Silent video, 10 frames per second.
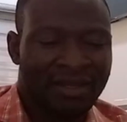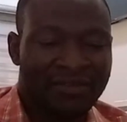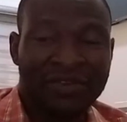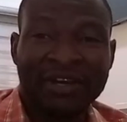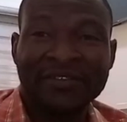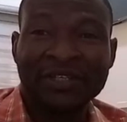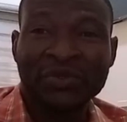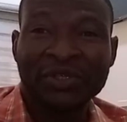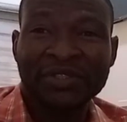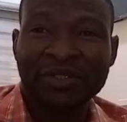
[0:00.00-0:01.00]
If you have any
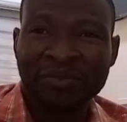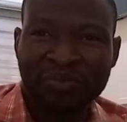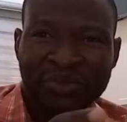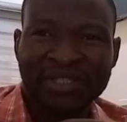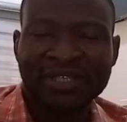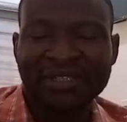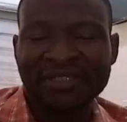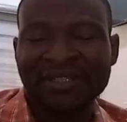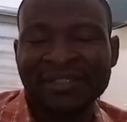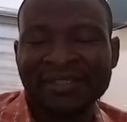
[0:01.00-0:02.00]
question, put it
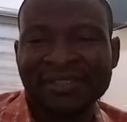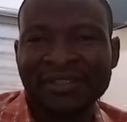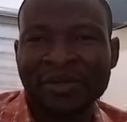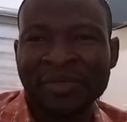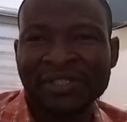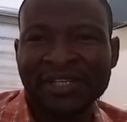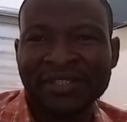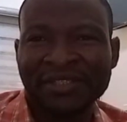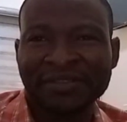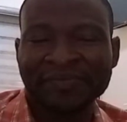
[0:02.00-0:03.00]
on the comment
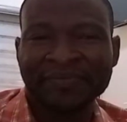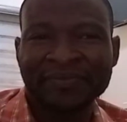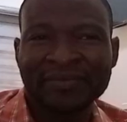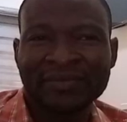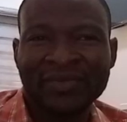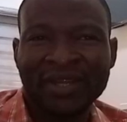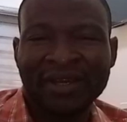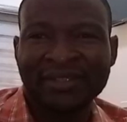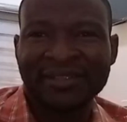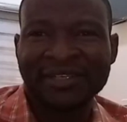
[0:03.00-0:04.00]
section
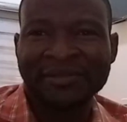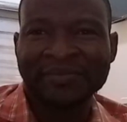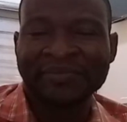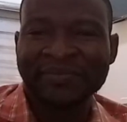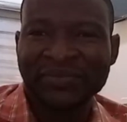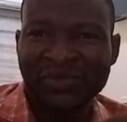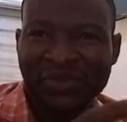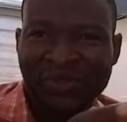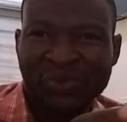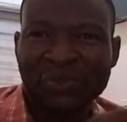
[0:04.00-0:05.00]
and
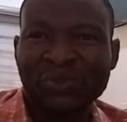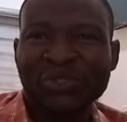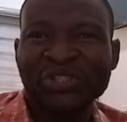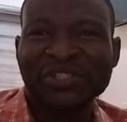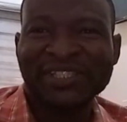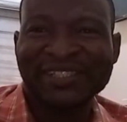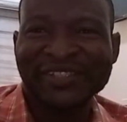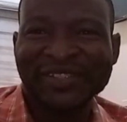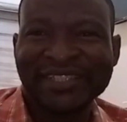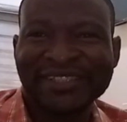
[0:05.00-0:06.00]
we'll do justice
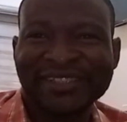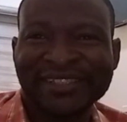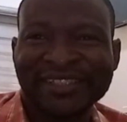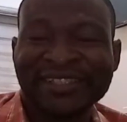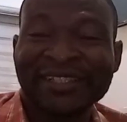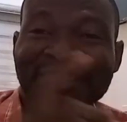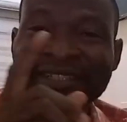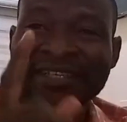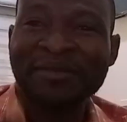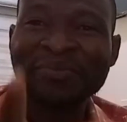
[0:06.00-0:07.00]
to it.
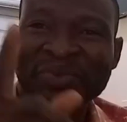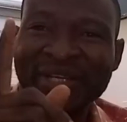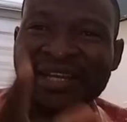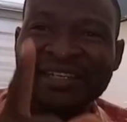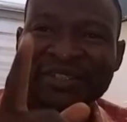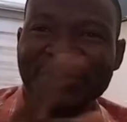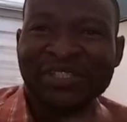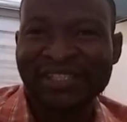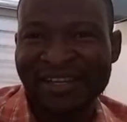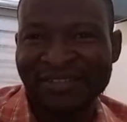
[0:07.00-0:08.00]
Keep learning
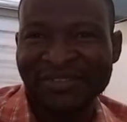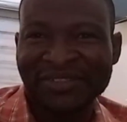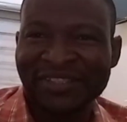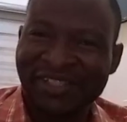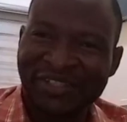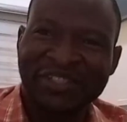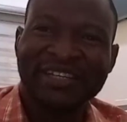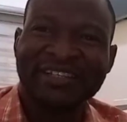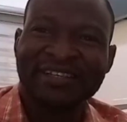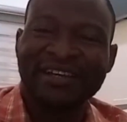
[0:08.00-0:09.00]
ultrasound. See you in the
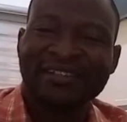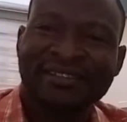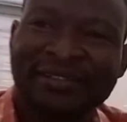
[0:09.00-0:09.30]
next class.